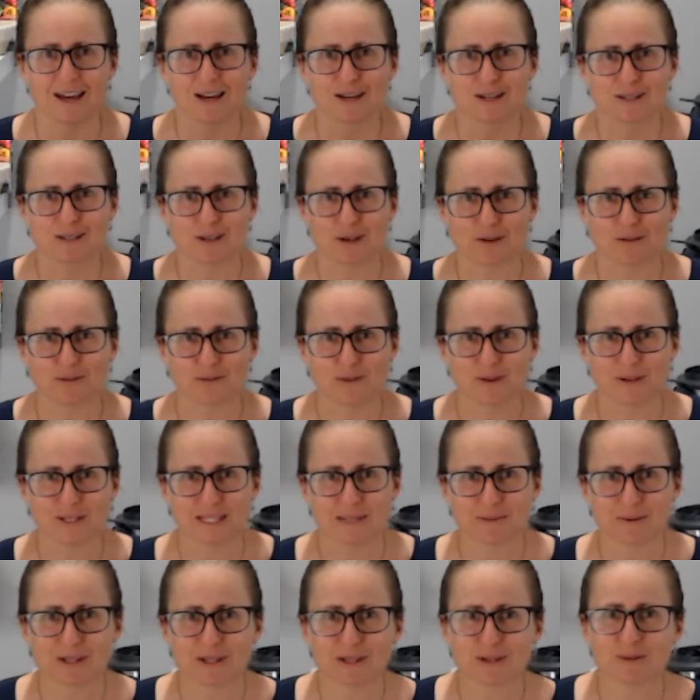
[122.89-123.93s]
So first
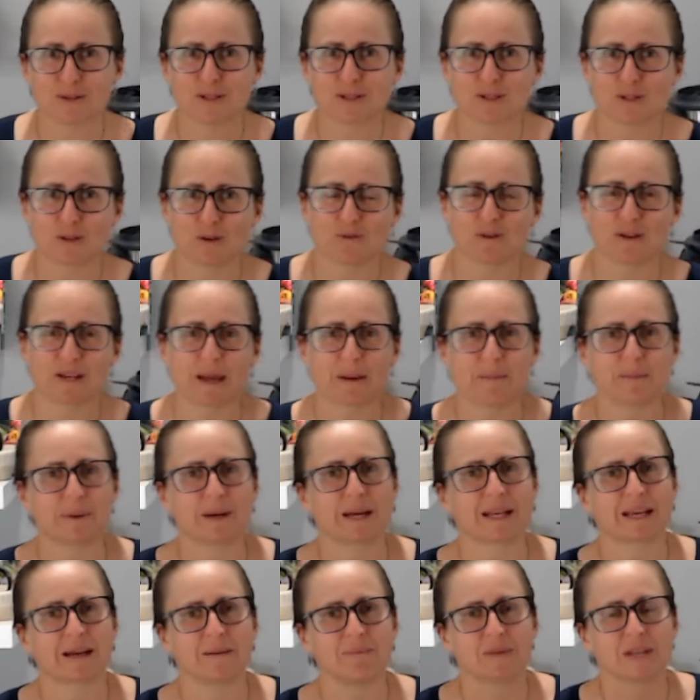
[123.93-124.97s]
thing we're going to do is soften our
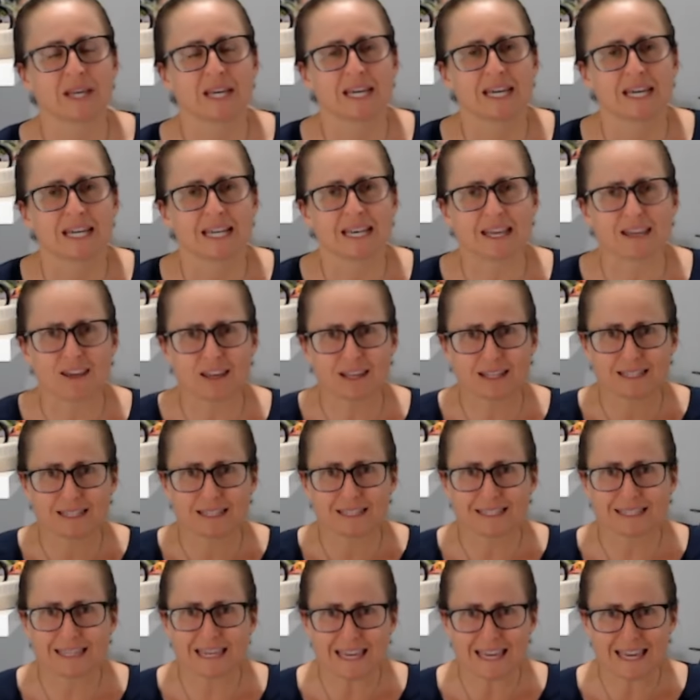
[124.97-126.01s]
butter. Now you can
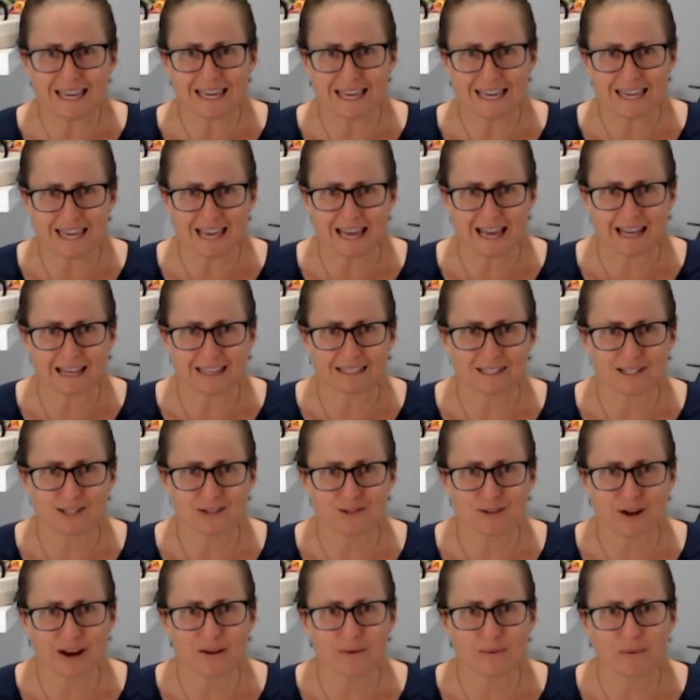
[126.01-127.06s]
see here
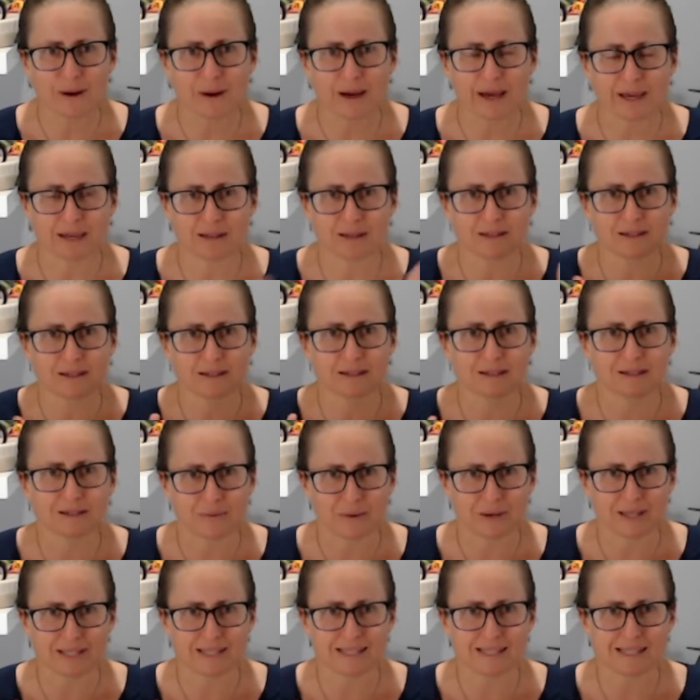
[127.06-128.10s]
straight away,
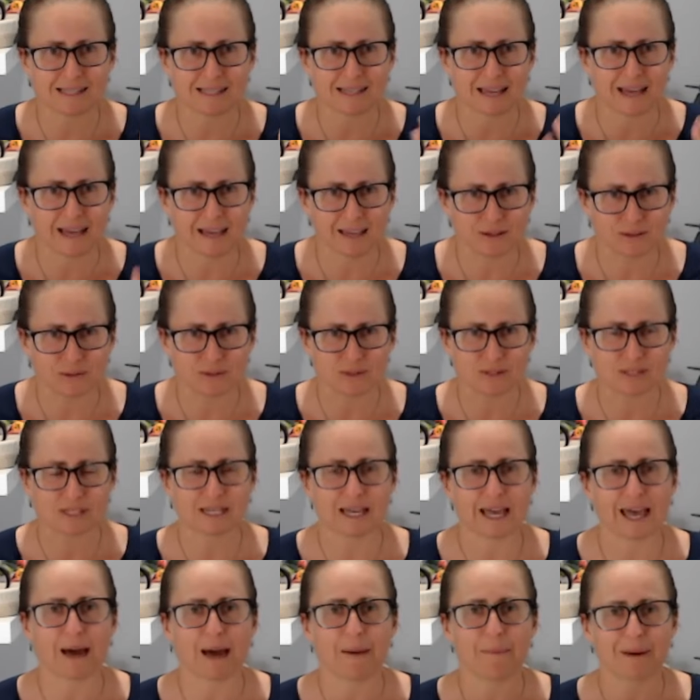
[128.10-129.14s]
where's the scales?
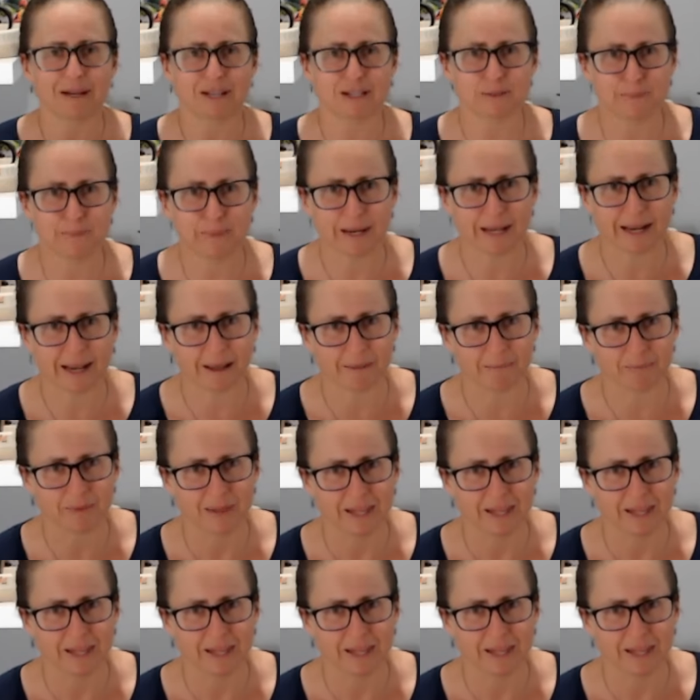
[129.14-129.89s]
How much butter?